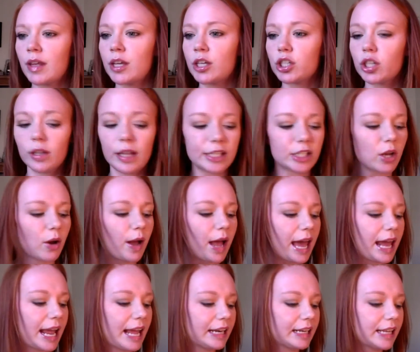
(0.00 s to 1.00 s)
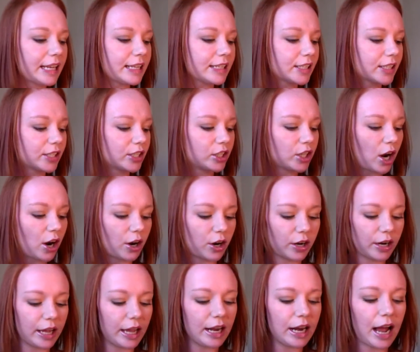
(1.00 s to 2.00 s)
So let's go ahead and get
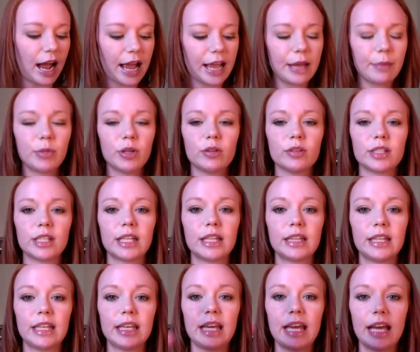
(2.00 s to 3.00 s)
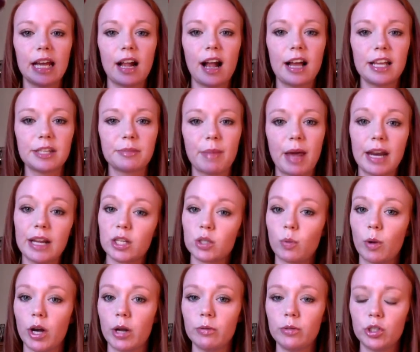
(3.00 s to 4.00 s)
started. I am using the IT Cosmetics
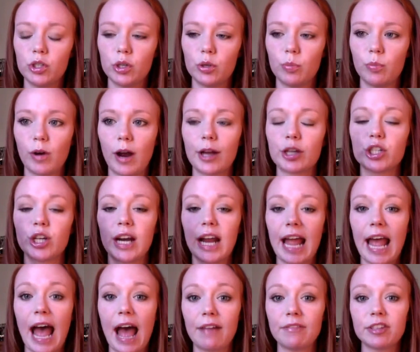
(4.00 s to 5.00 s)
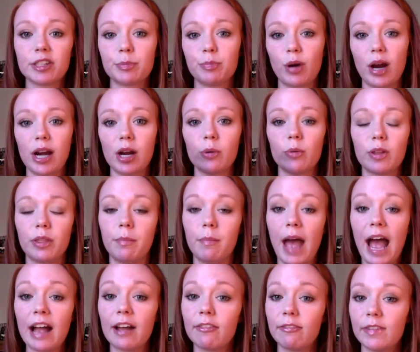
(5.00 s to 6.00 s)
102 brush, and I have sprayed it with
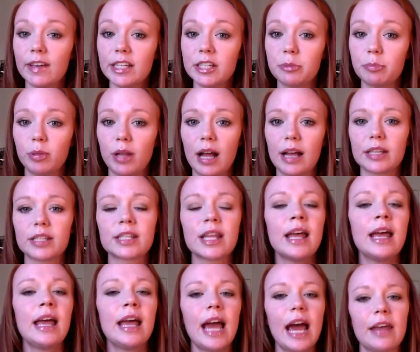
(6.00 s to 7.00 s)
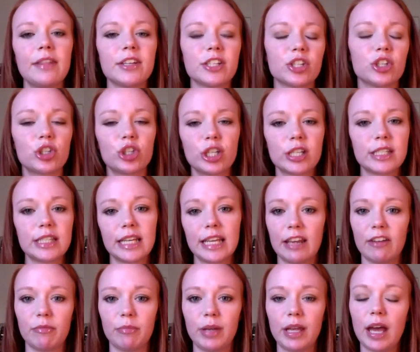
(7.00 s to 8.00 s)
MAC Fix Plus, and this is just to
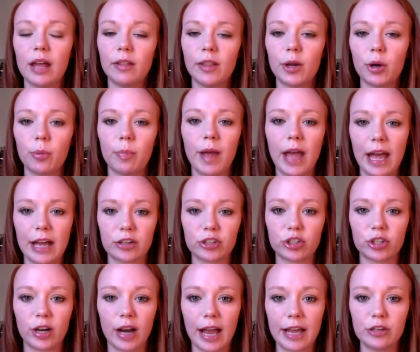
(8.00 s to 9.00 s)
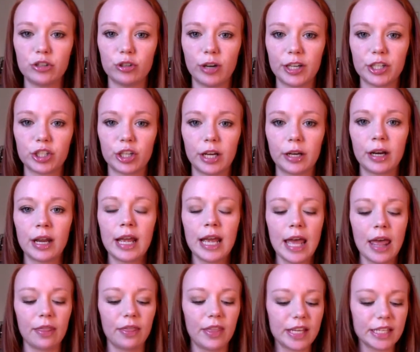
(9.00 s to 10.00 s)
give me a little bit extra hydration.
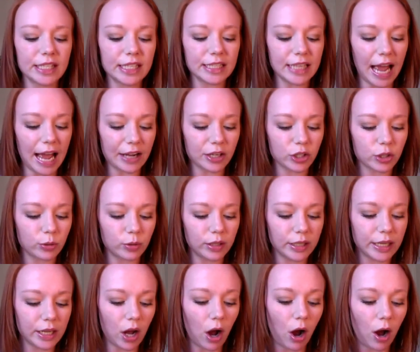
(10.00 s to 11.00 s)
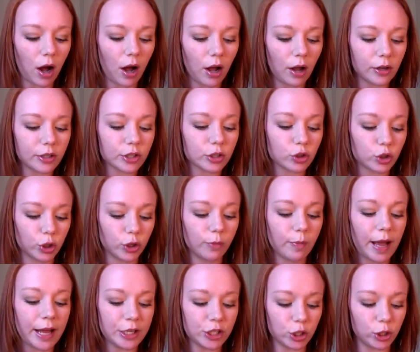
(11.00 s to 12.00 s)
This is actually called True
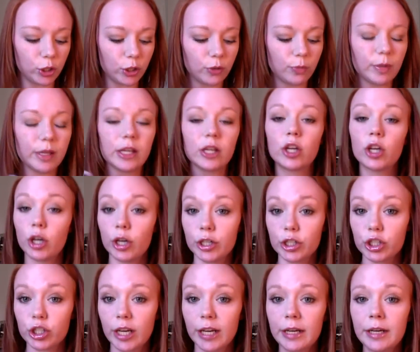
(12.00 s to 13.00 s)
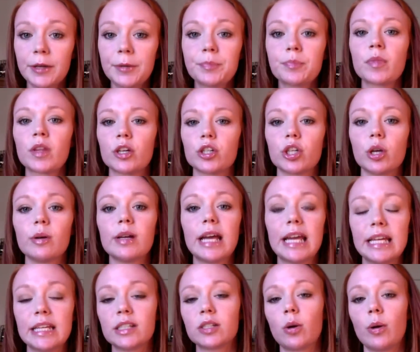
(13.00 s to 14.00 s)
Match Lumi Cushion, so it
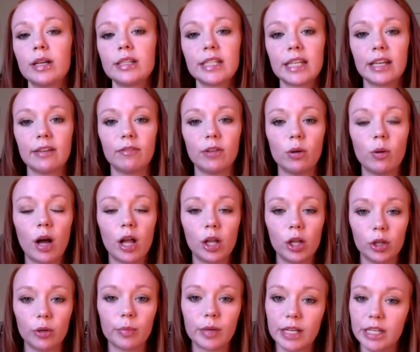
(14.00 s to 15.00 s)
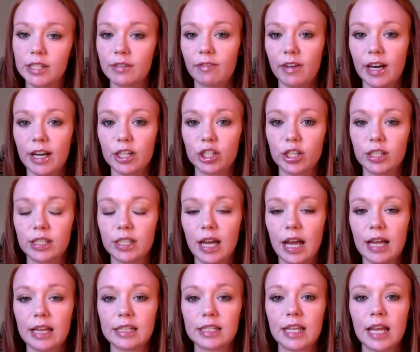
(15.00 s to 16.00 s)
is going to give you a luminous finish. It
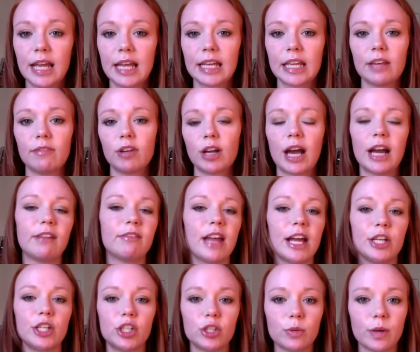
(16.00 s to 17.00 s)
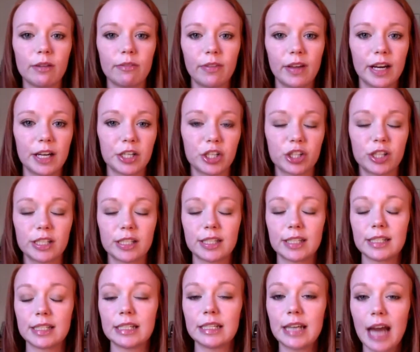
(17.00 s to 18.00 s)
does give you kind of that dewy finish. This
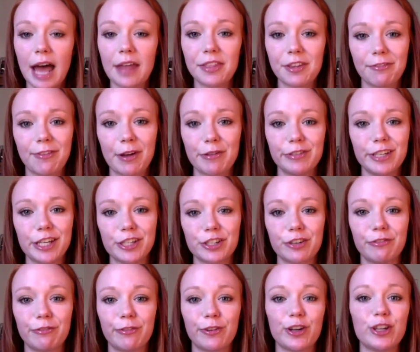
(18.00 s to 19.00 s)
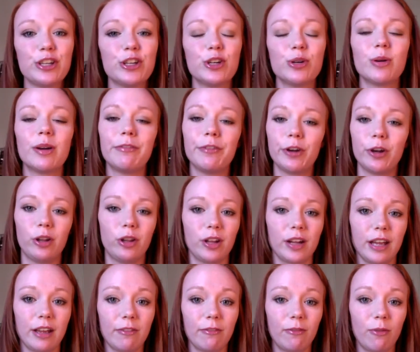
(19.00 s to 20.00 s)
is not the foundation for you if you're
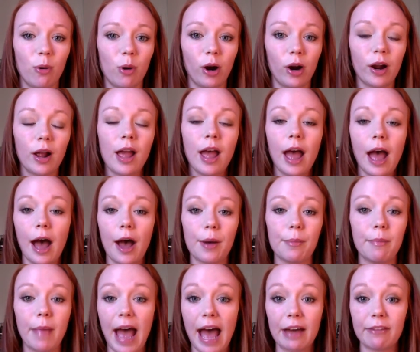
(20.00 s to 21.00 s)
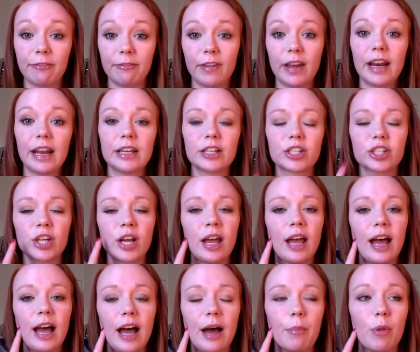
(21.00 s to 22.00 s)
looking for a matte finish,
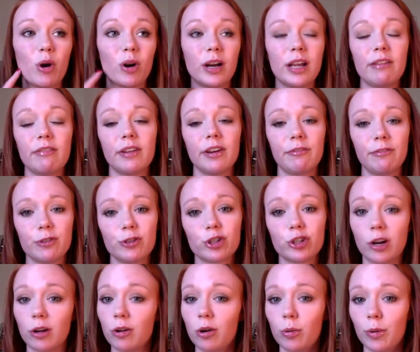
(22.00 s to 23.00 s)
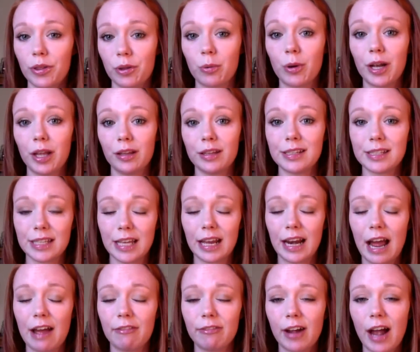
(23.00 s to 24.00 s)
or even if you struggle with oily skin.
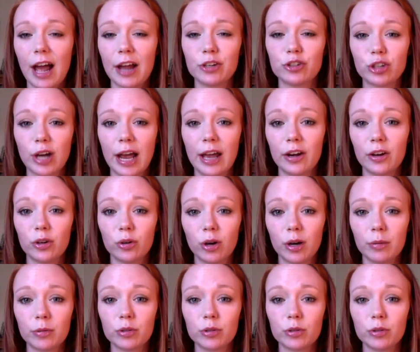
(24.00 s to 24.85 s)
I've got dry to